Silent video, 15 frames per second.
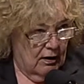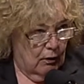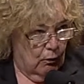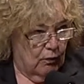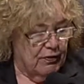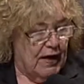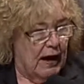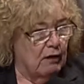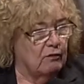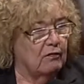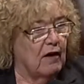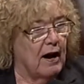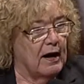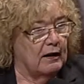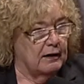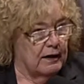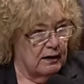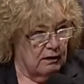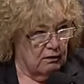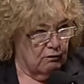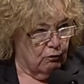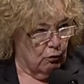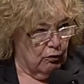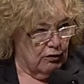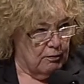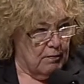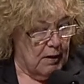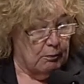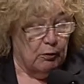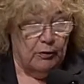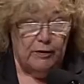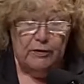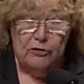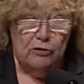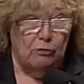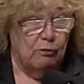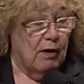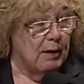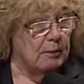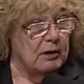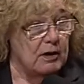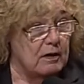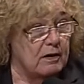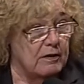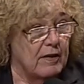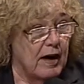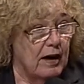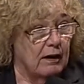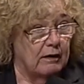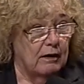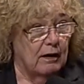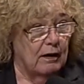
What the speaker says: without violating the Fourth Amendment. Well, there's a remedy to that.